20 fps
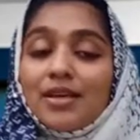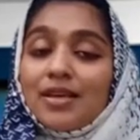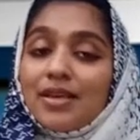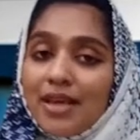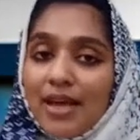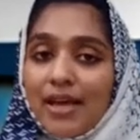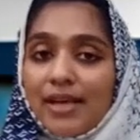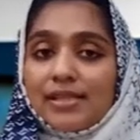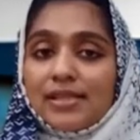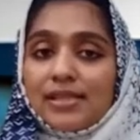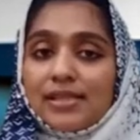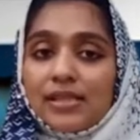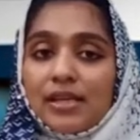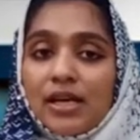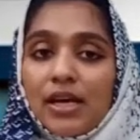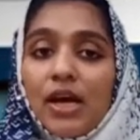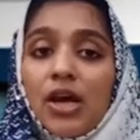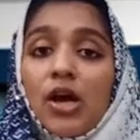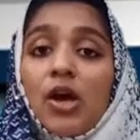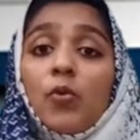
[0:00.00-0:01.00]
Yes,
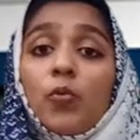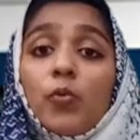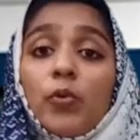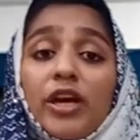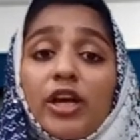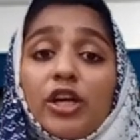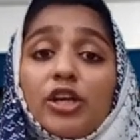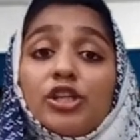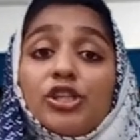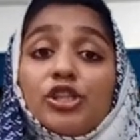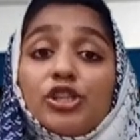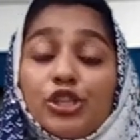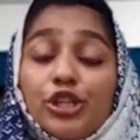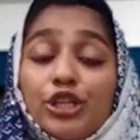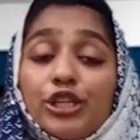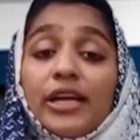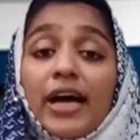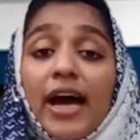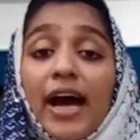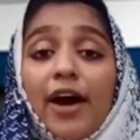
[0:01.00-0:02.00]
we
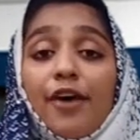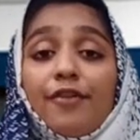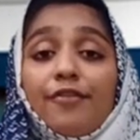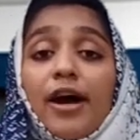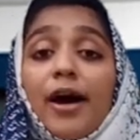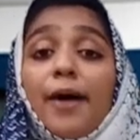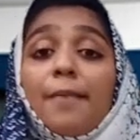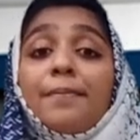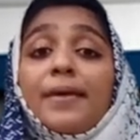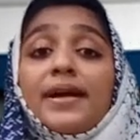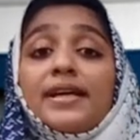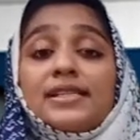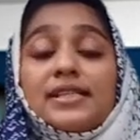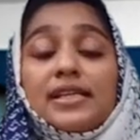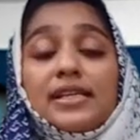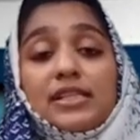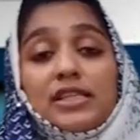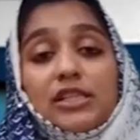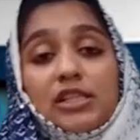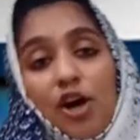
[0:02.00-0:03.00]
should have a
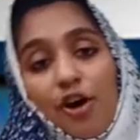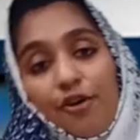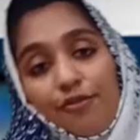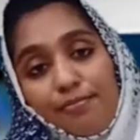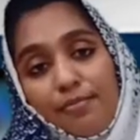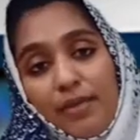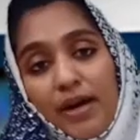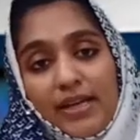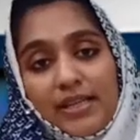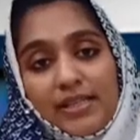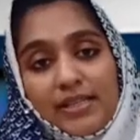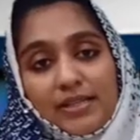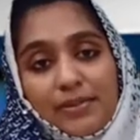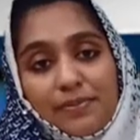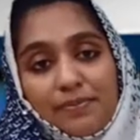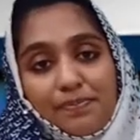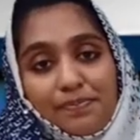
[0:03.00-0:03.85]
presence of mind.